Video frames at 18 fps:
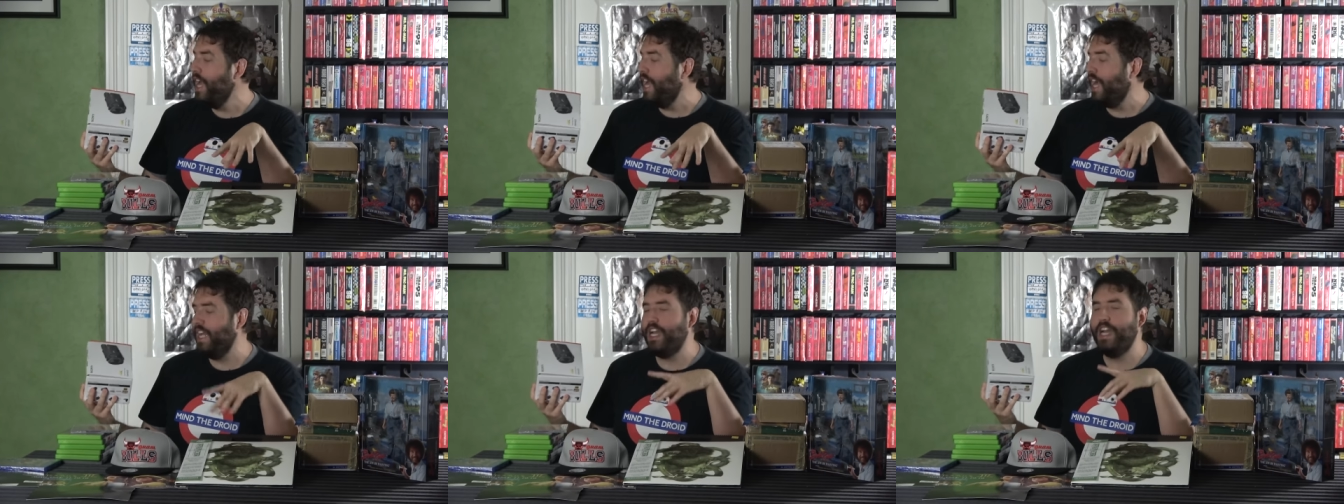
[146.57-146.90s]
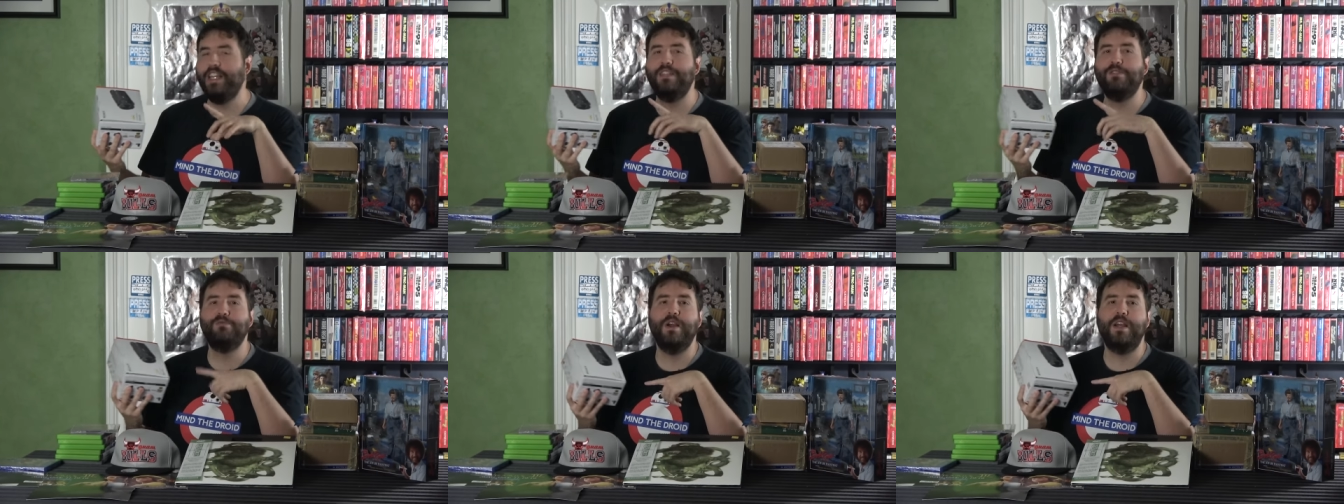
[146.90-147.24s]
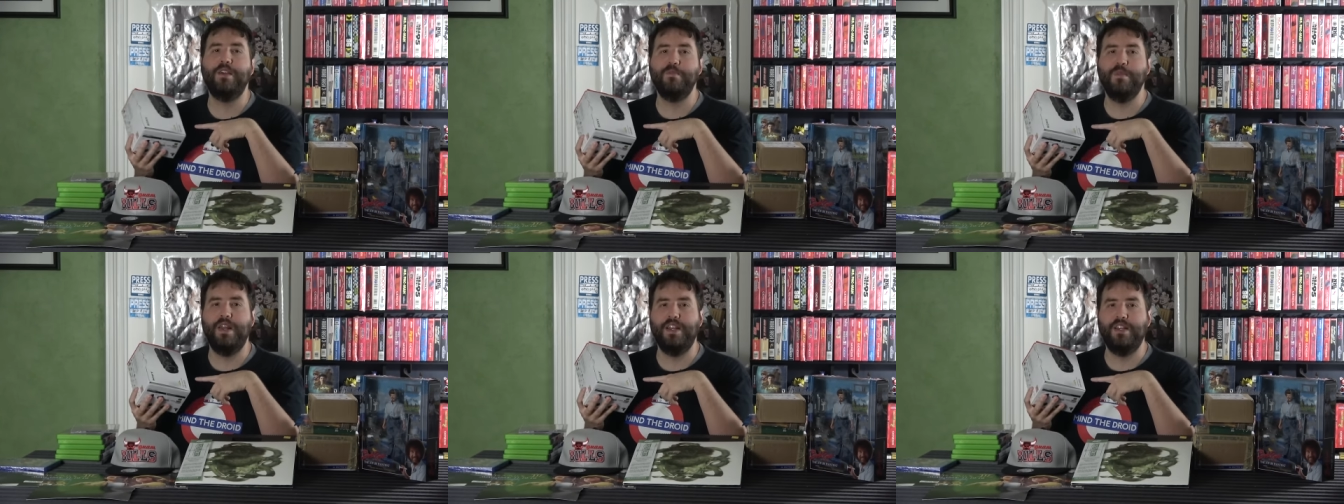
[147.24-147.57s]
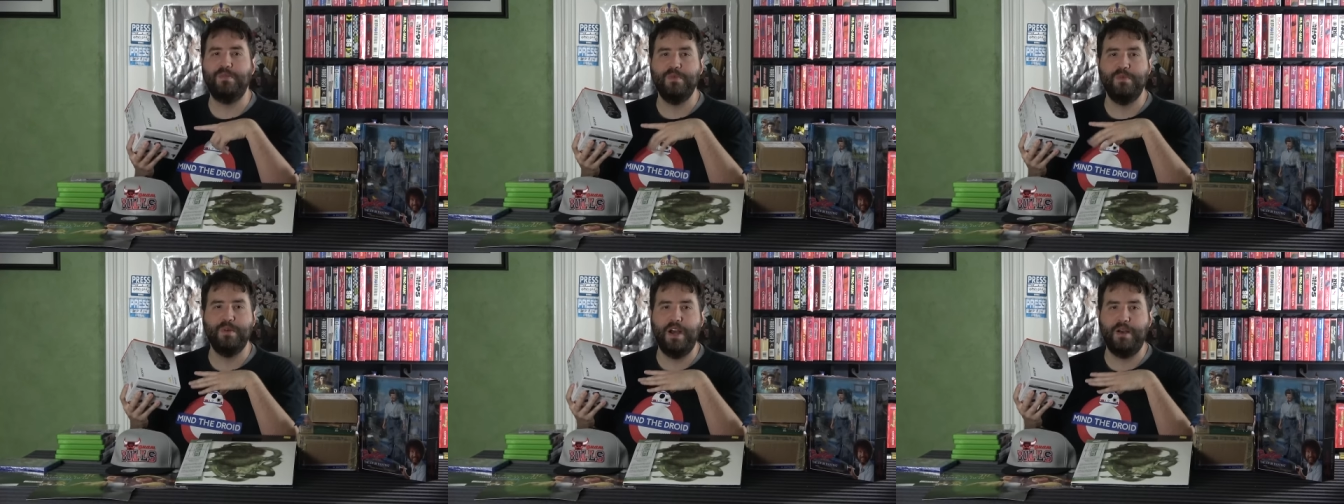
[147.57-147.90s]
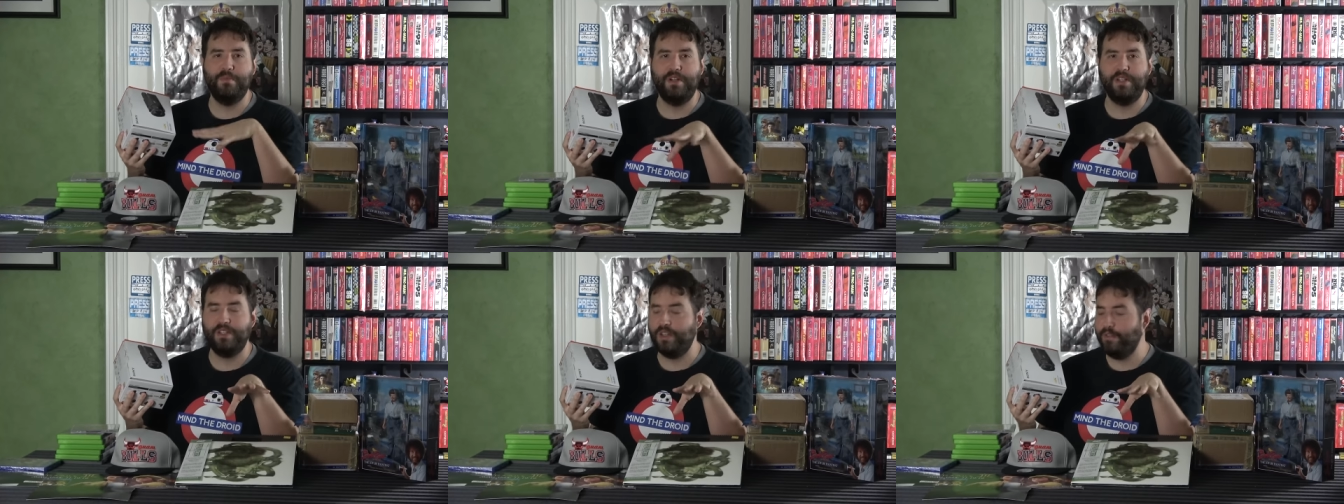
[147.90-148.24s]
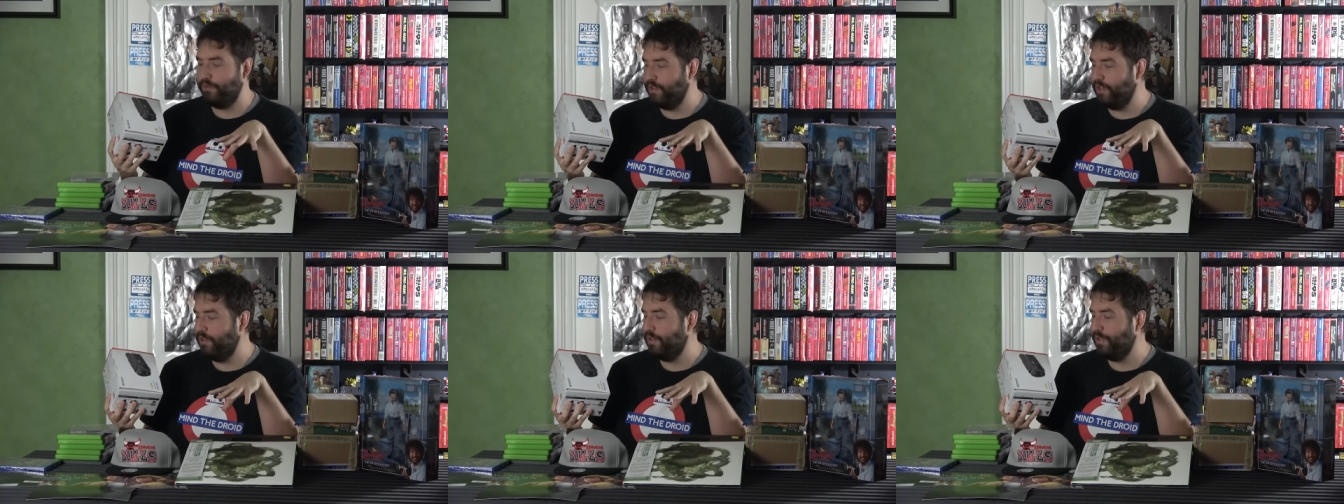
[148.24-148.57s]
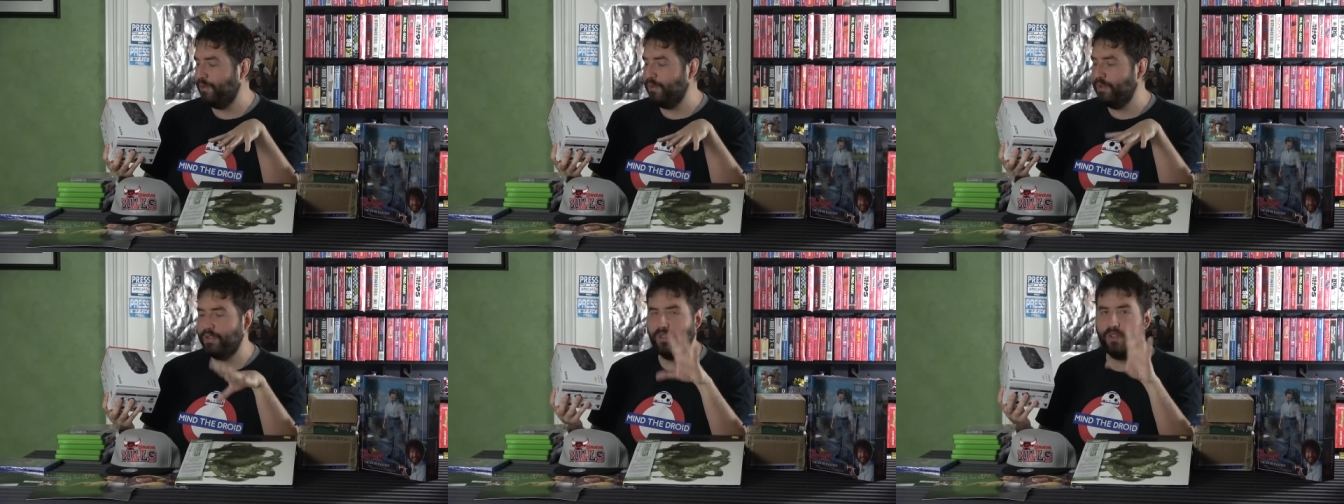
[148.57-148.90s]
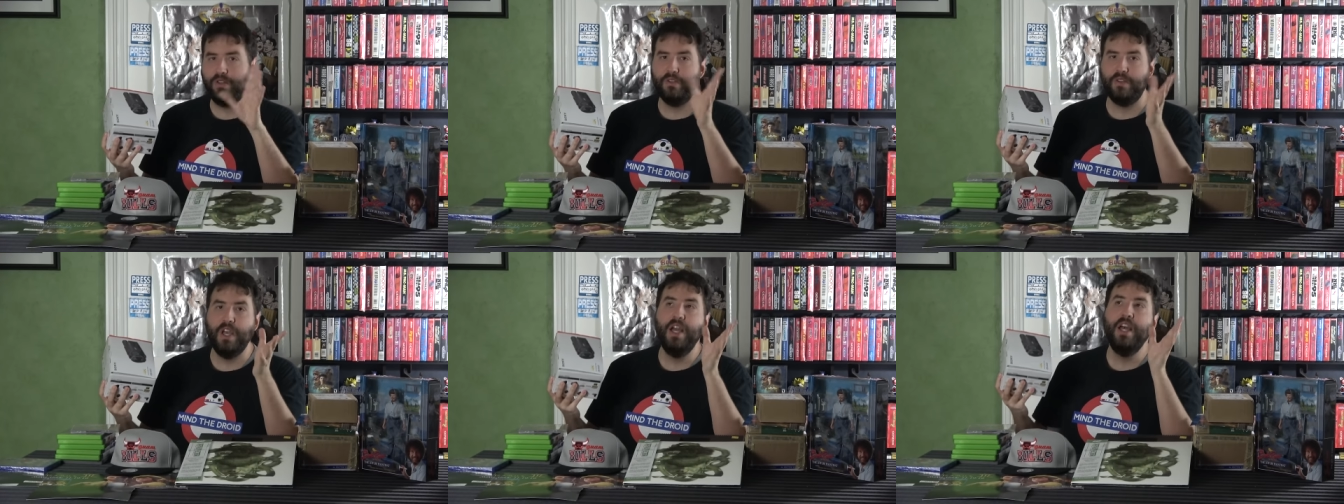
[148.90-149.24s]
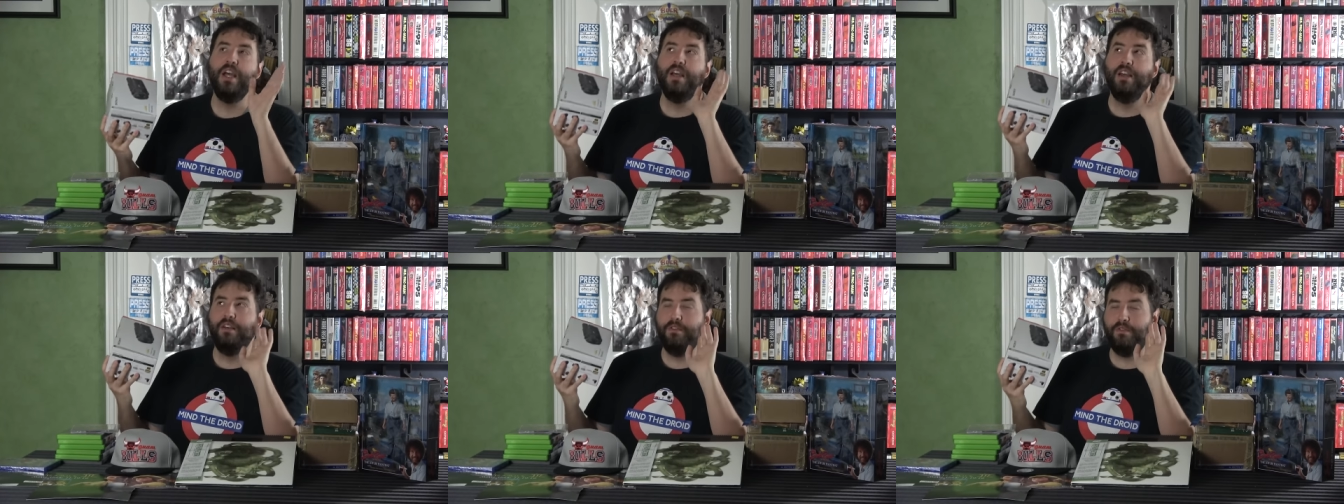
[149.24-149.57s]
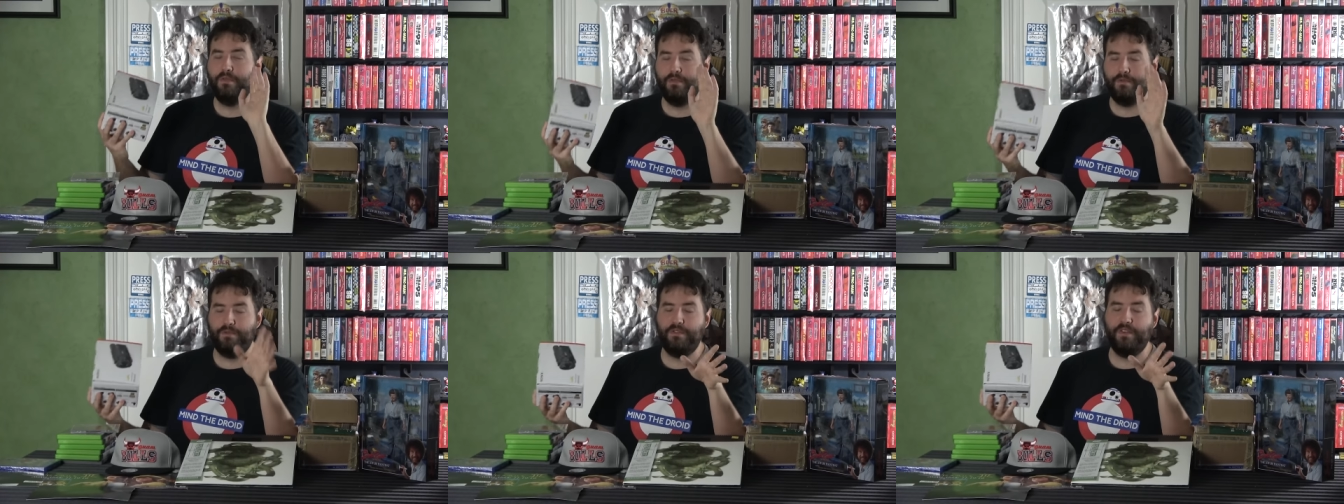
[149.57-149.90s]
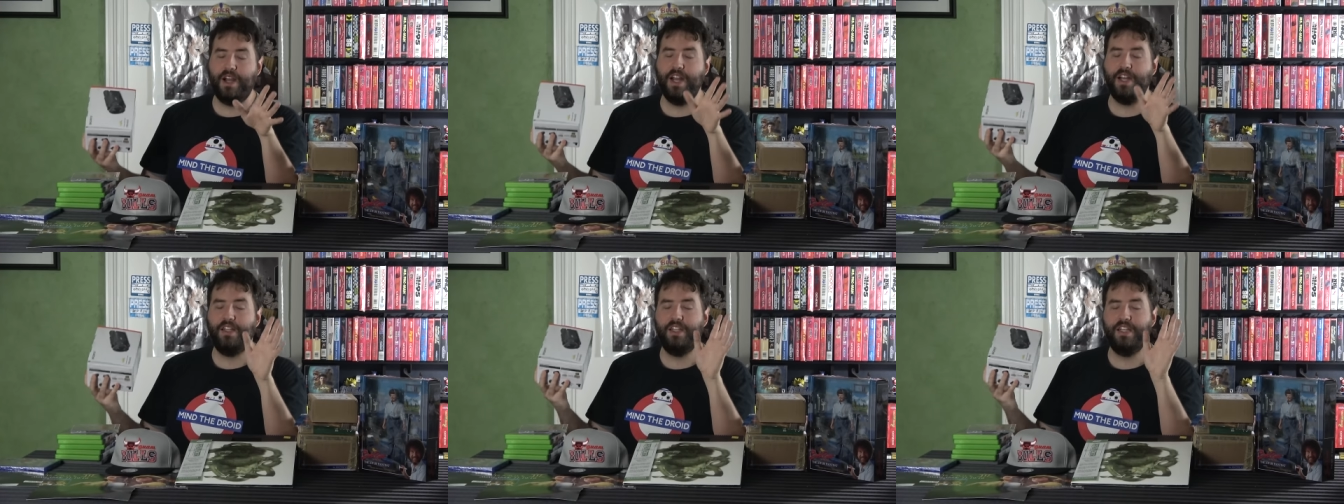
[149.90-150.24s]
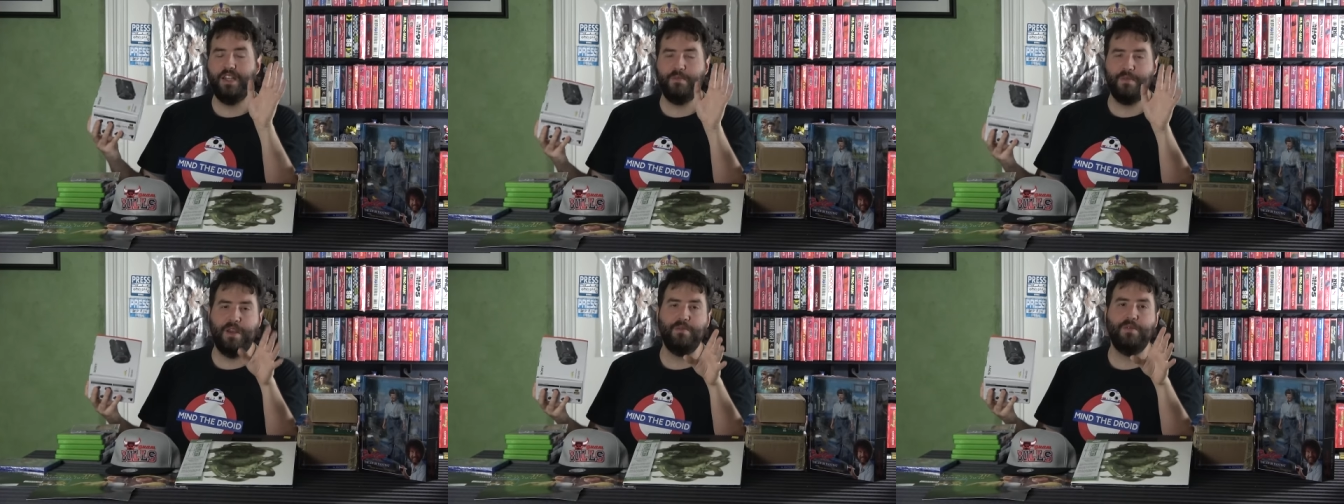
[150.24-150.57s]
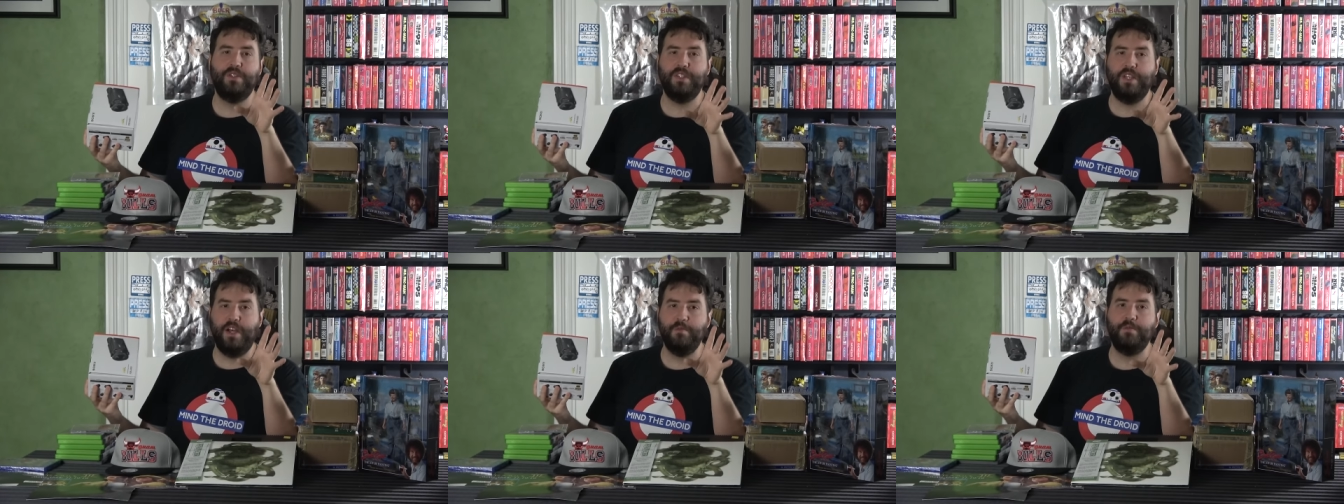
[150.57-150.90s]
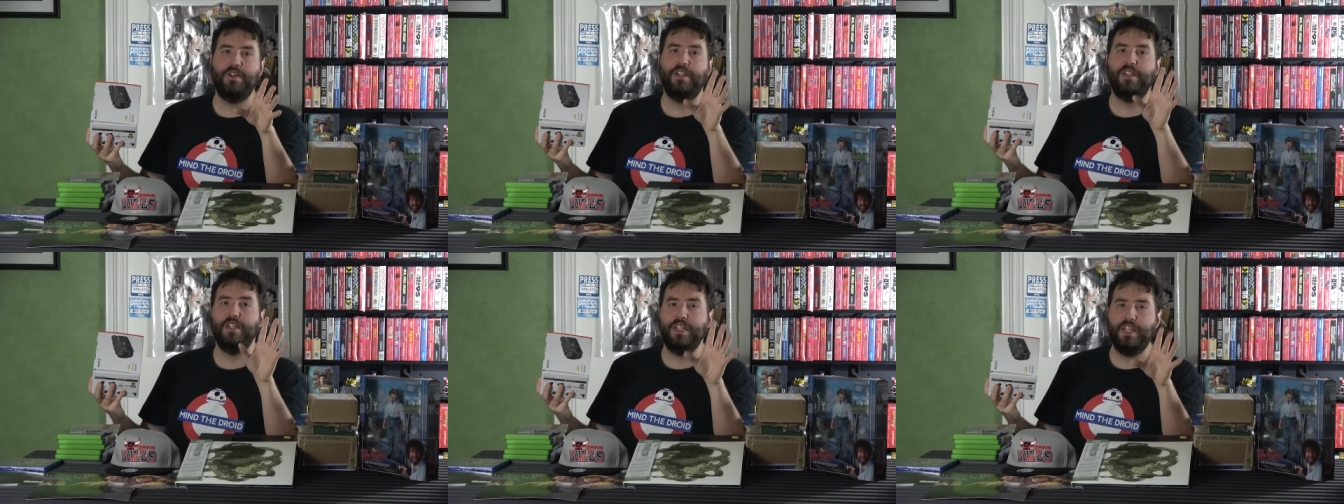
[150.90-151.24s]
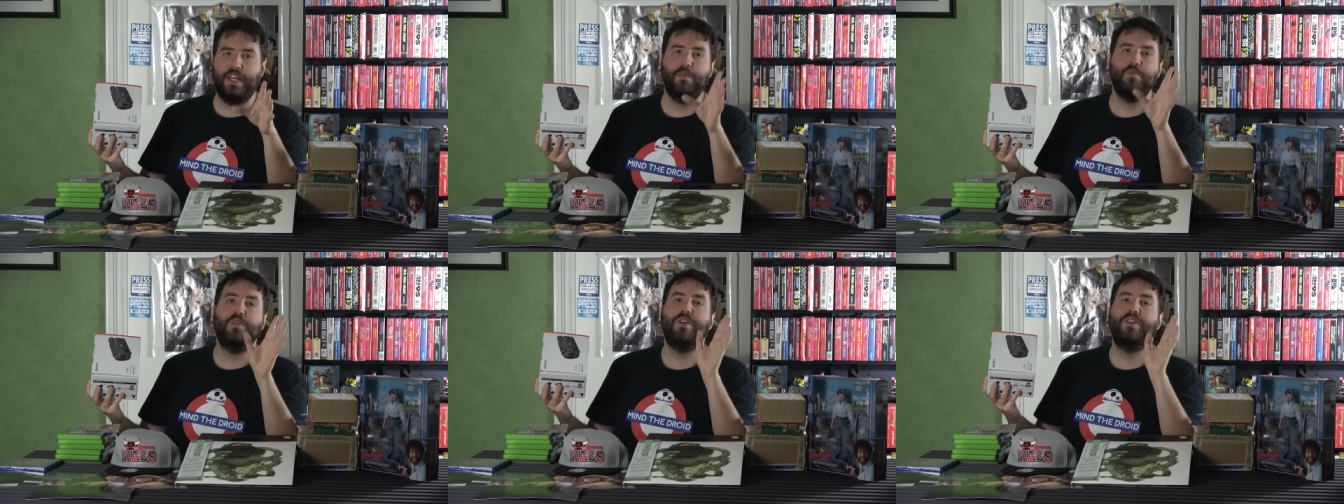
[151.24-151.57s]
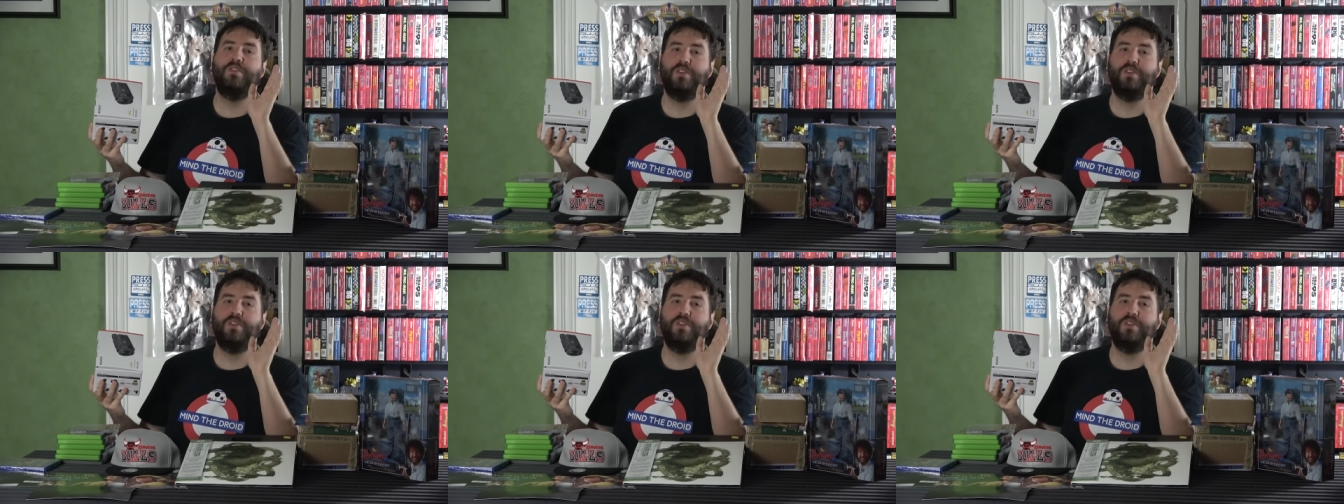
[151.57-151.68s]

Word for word: I got this recommended to me by a bunch of different YouTubers, so finally I'm able to upgrade the camera.